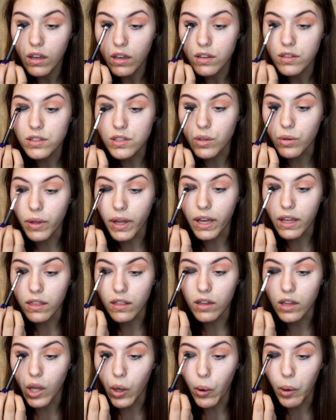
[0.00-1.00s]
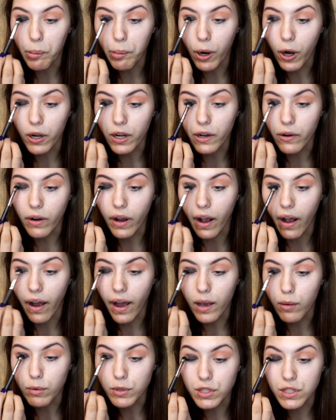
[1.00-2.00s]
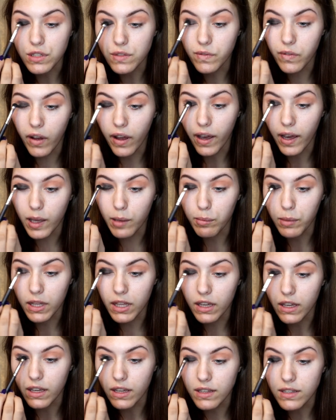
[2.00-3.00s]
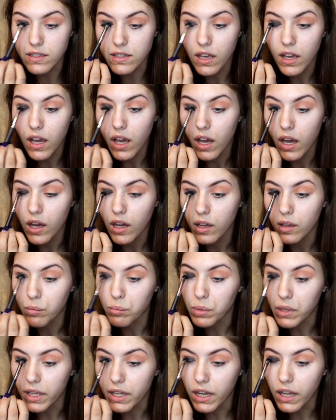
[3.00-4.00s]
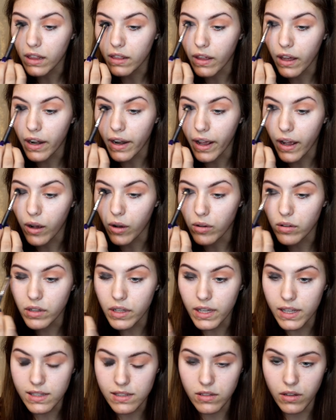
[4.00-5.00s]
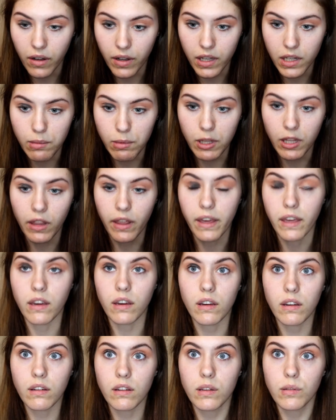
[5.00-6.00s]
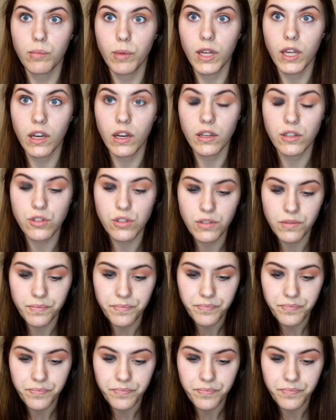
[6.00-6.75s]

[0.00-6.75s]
So like the lower part of your eye, which is fine because blending that out, it's not going to be like, oh my gosh.